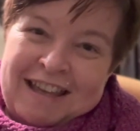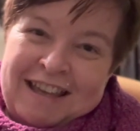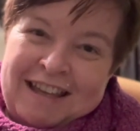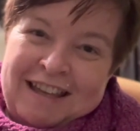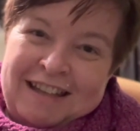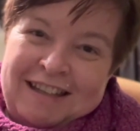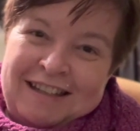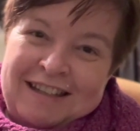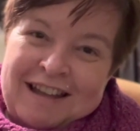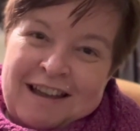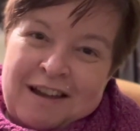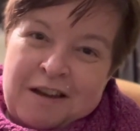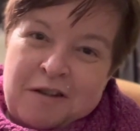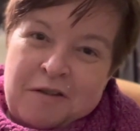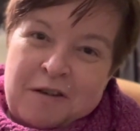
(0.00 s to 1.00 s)
And
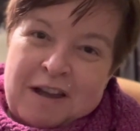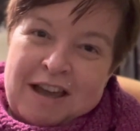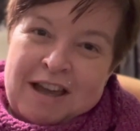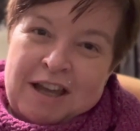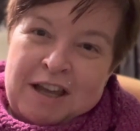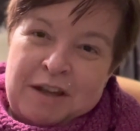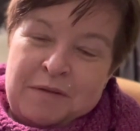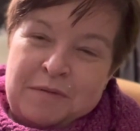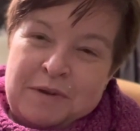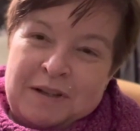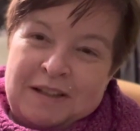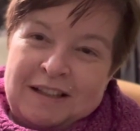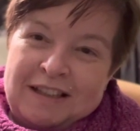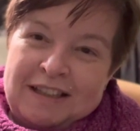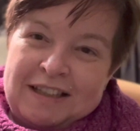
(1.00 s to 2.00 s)
now I
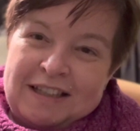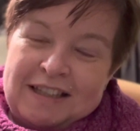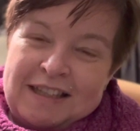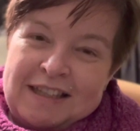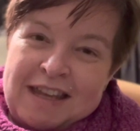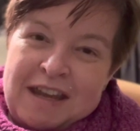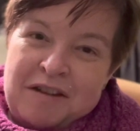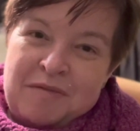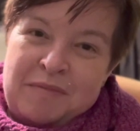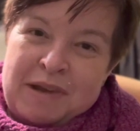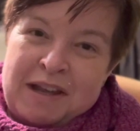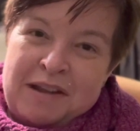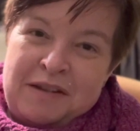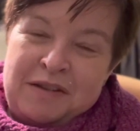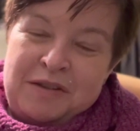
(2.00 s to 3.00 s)
will say
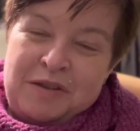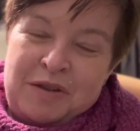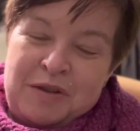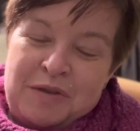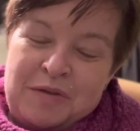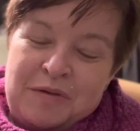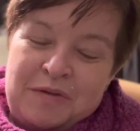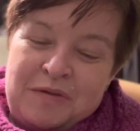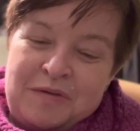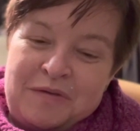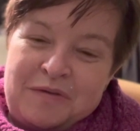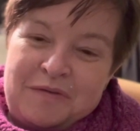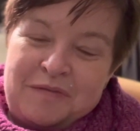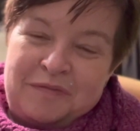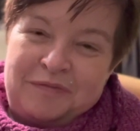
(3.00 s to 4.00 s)
goodbye to
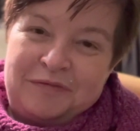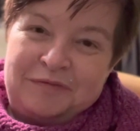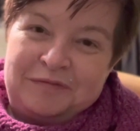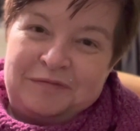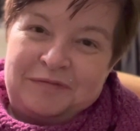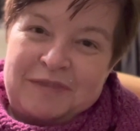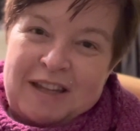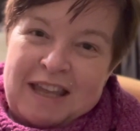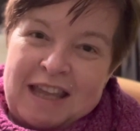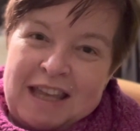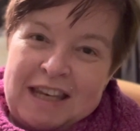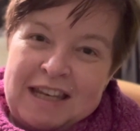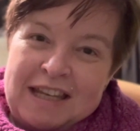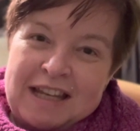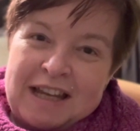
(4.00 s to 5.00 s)
you,
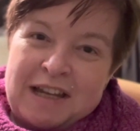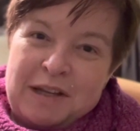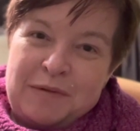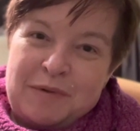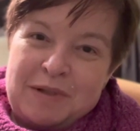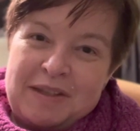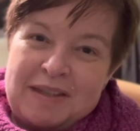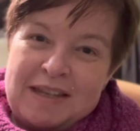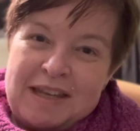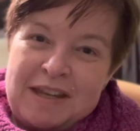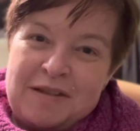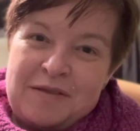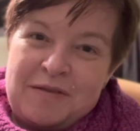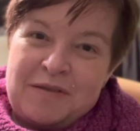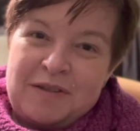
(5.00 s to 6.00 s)
and I will see
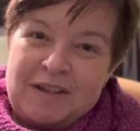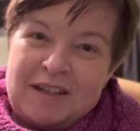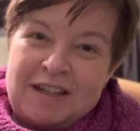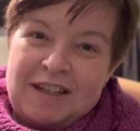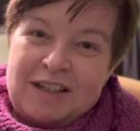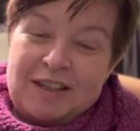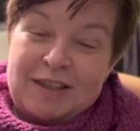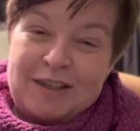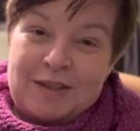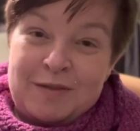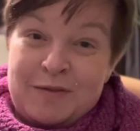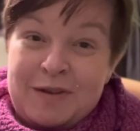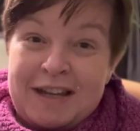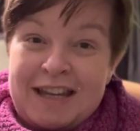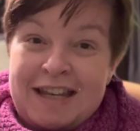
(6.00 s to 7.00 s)
you
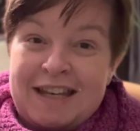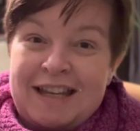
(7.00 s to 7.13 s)
soon again,